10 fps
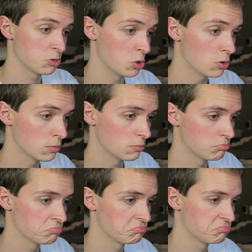Cool.
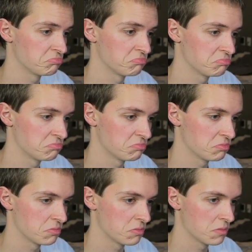
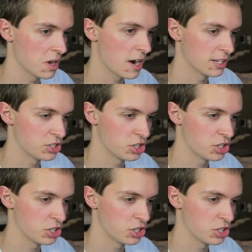Alright,